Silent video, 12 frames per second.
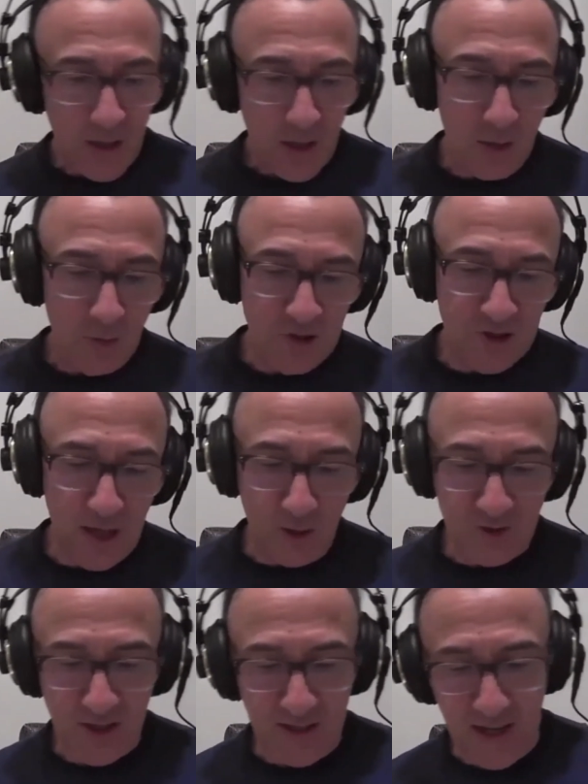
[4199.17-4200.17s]
It was
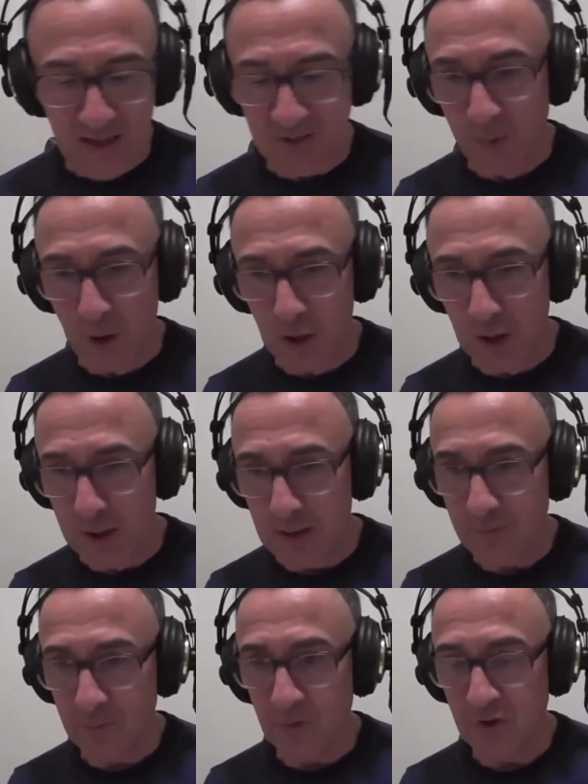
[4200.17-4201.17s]
Chelsea against Burnley.
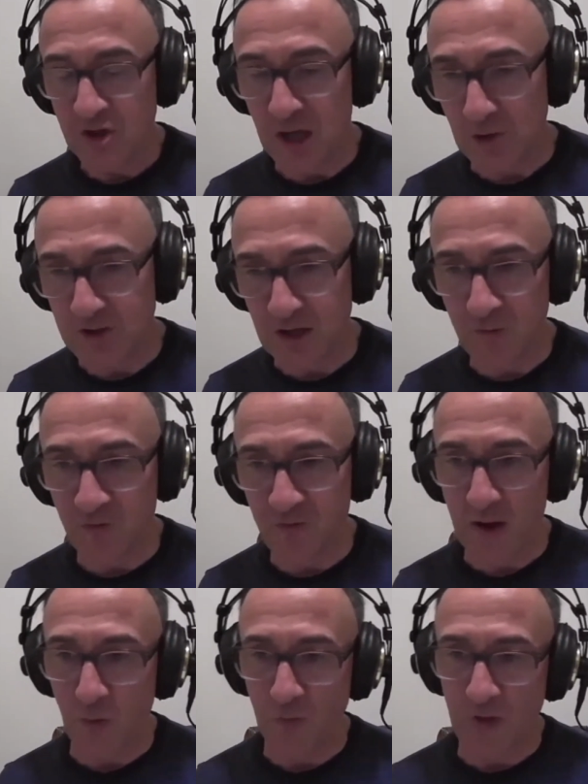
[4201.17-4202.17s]
Chelsea
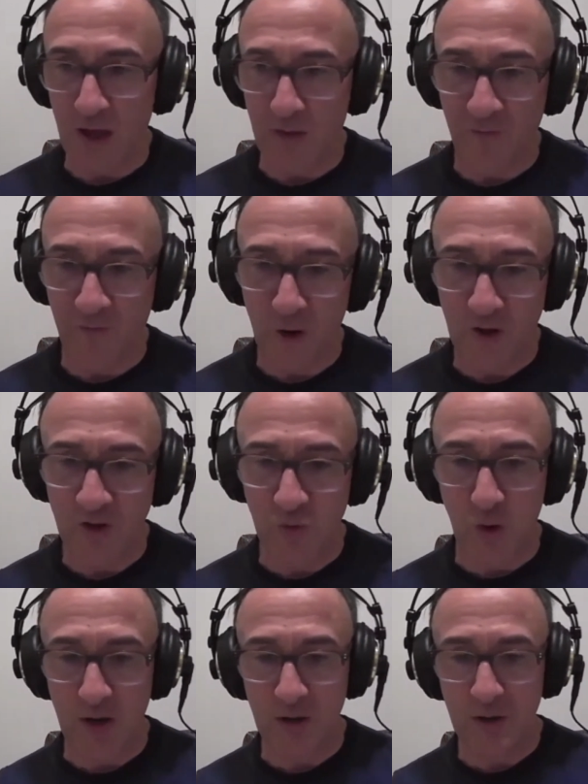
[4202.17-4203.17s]
found their first
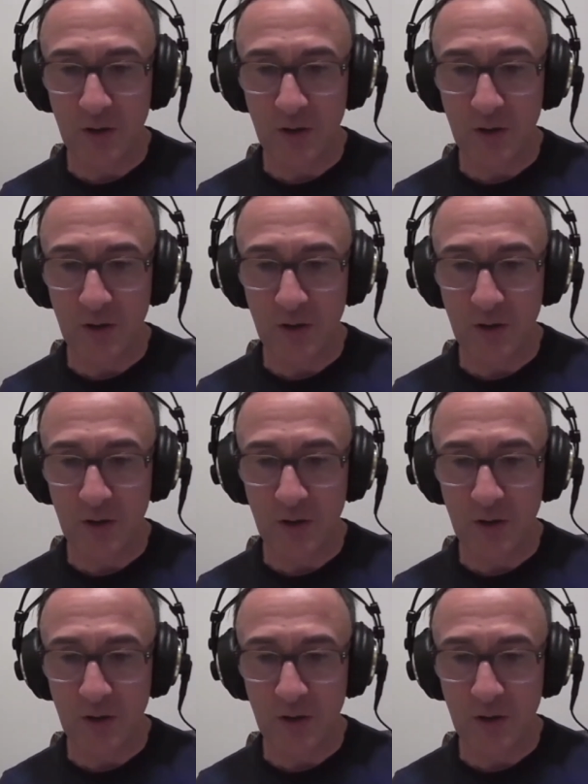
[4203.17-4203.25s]
win